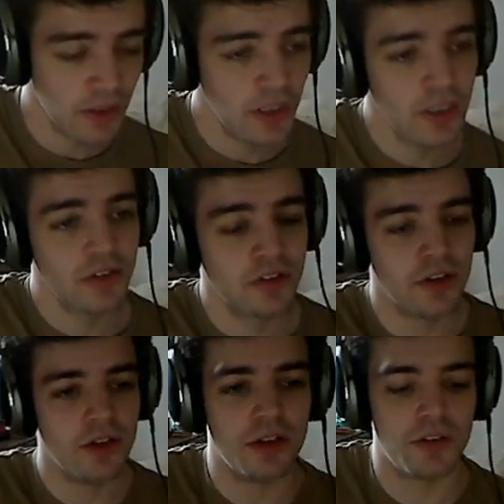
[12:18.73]

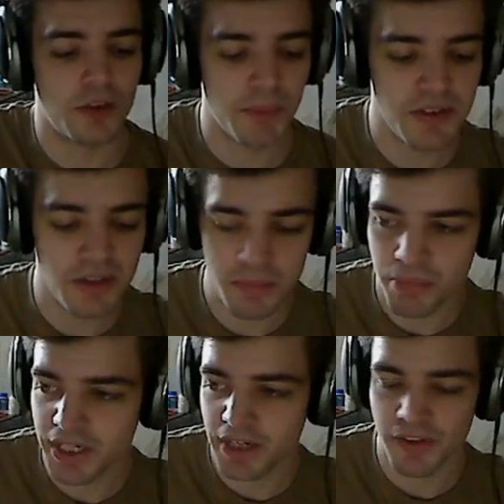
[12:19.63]
So to basically
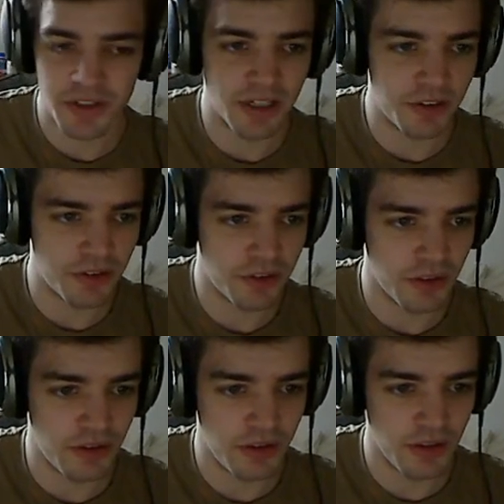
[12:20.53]
break everything down
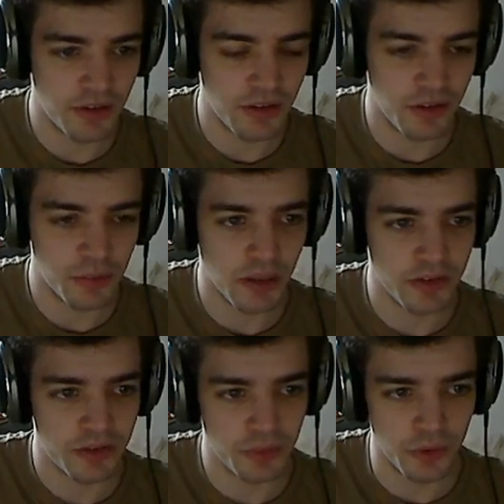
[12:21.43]
into little
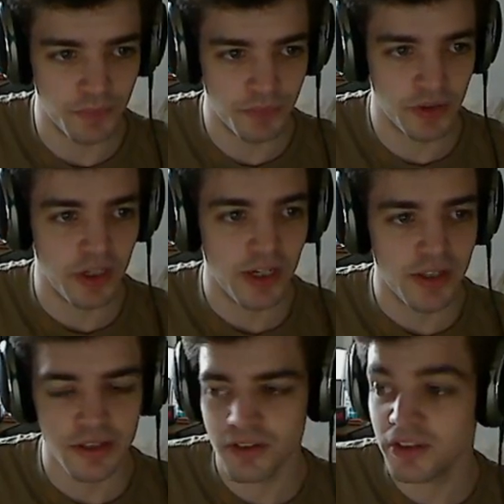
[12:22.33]
parts, we've got
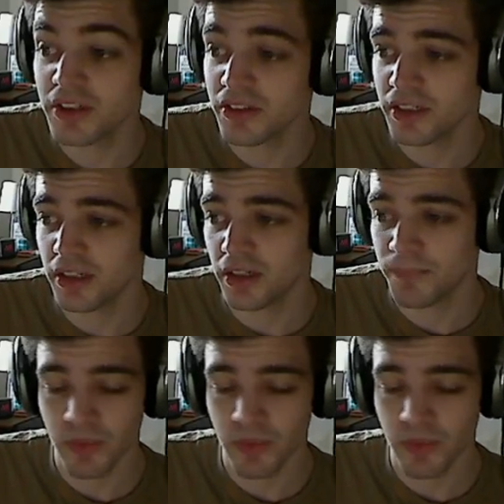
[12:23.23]
things to consider